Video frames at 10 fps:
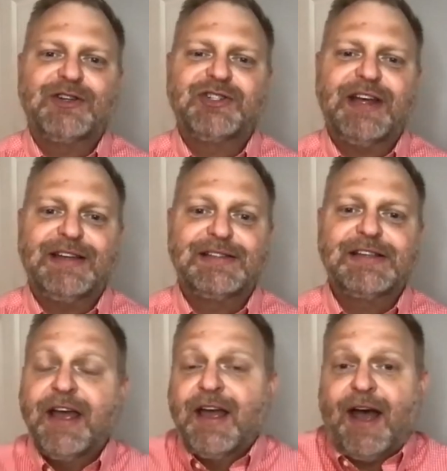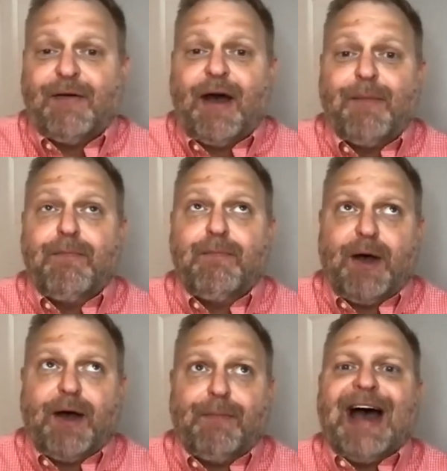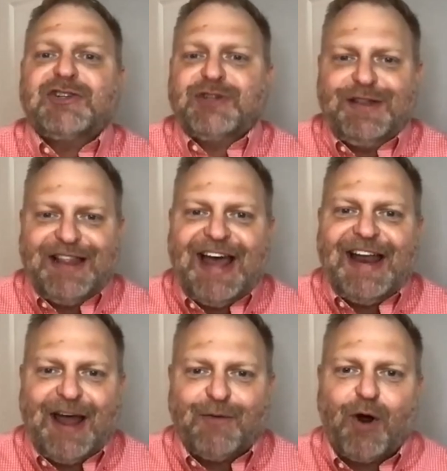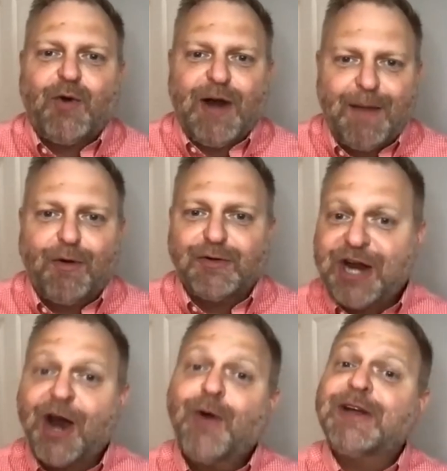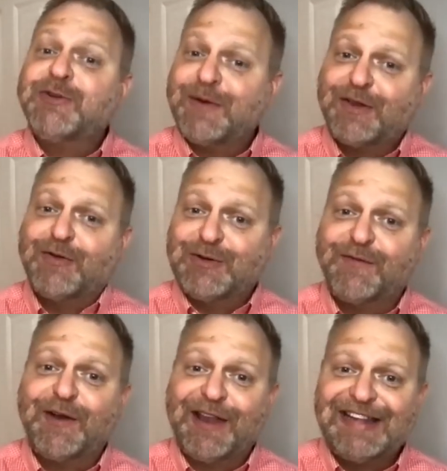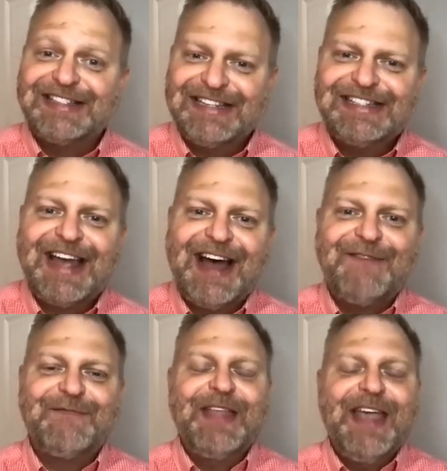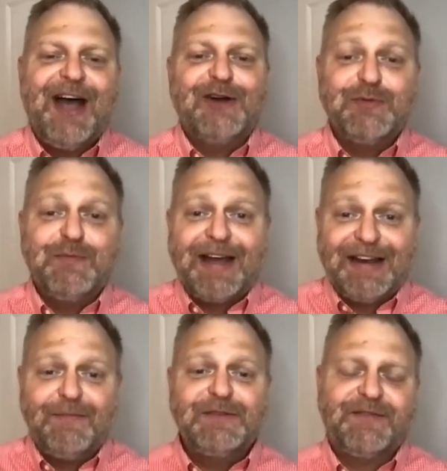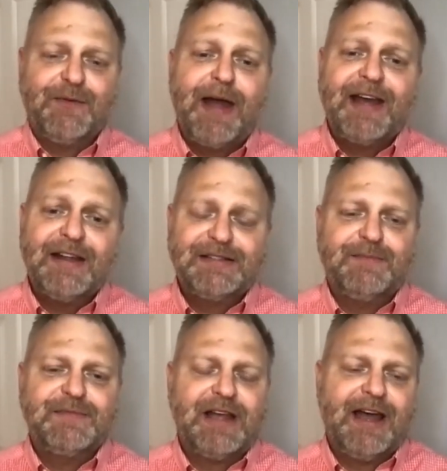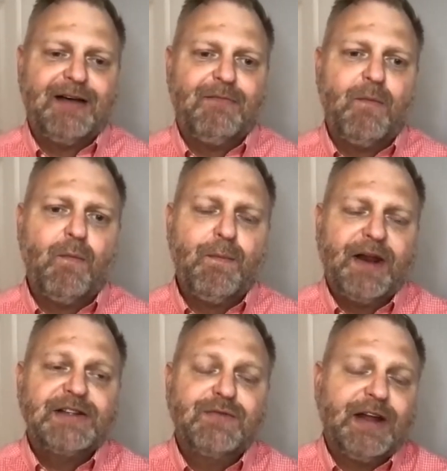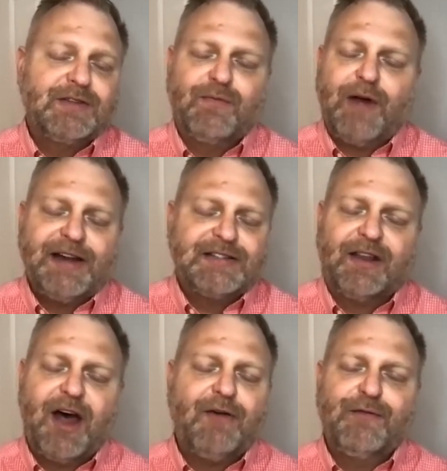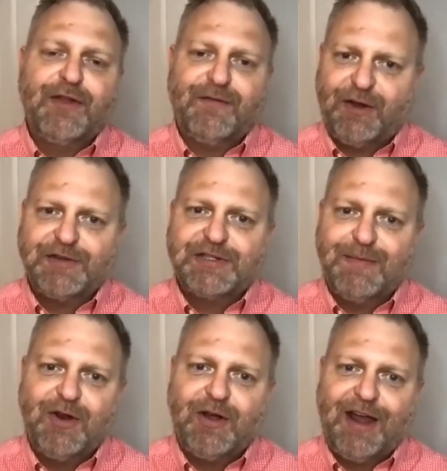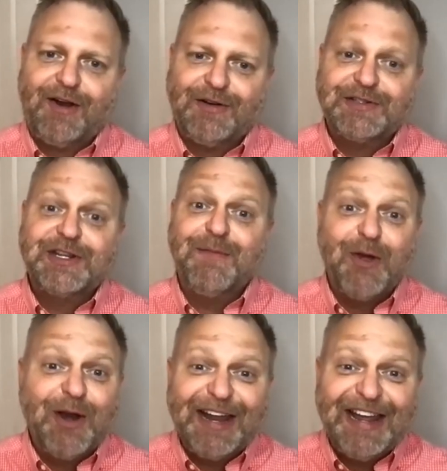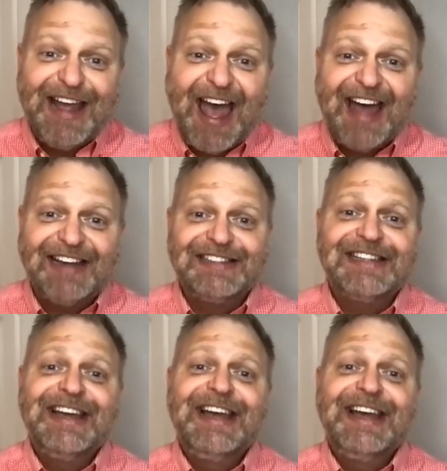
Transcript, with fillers: which is a, a a passion that Eduardo and I both share. We do it through different lenses um, or do mechan- different mechanisms. Um, but it's it's I just love the fearless communicators community and